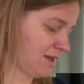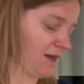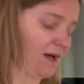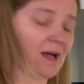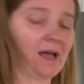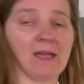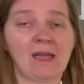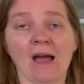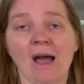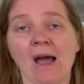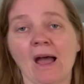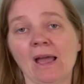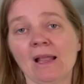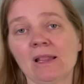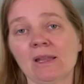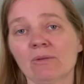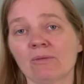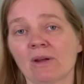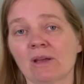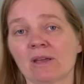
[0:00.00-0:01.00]
I
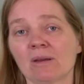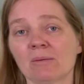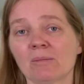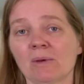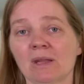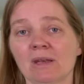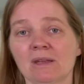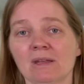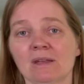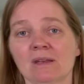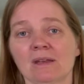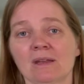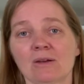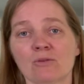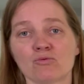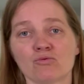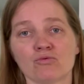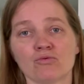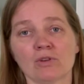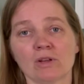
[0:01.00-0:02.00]
highly recommend it.
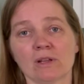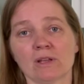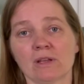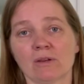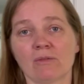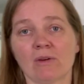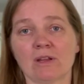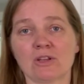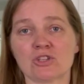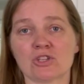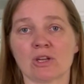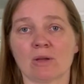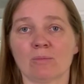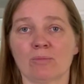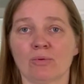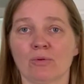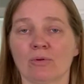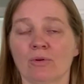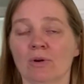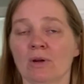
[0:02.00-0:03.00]
A really great
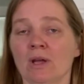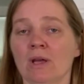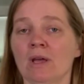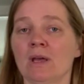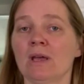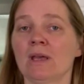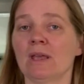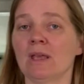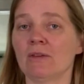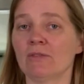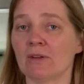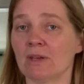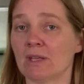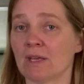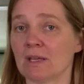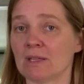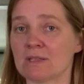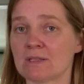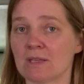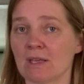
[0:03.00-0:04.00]
shampooer. Even
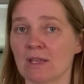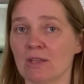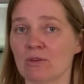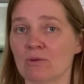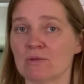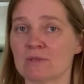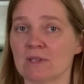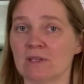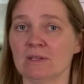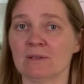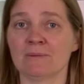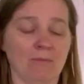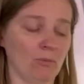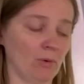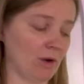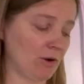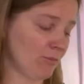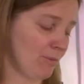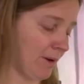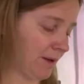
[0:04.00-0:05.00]
kids can use it.
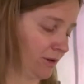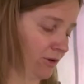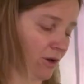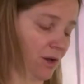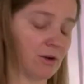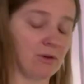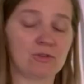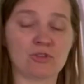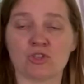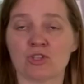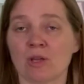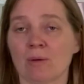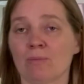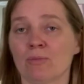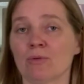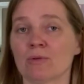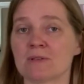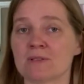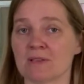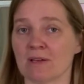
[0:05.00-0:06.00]
One of my daughters
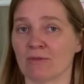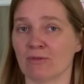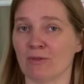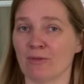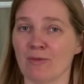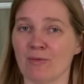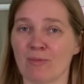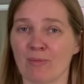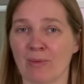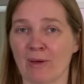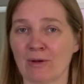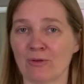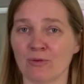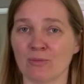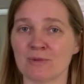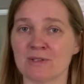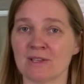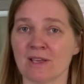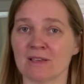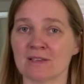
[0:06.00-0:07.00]
shampooed several of the
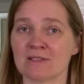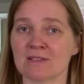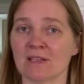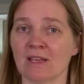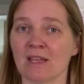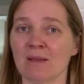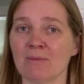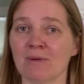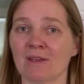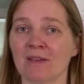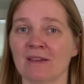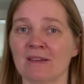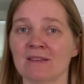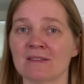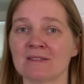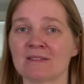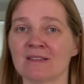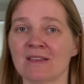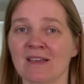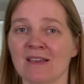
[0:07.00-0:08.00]
bedrooms yesterday
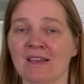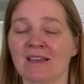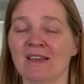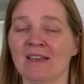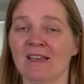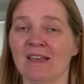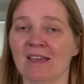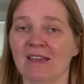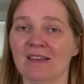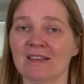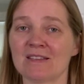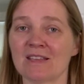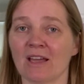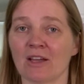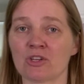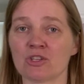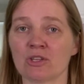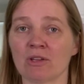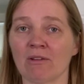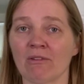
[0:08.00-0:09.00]
because it is
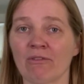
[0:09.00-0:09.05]
actually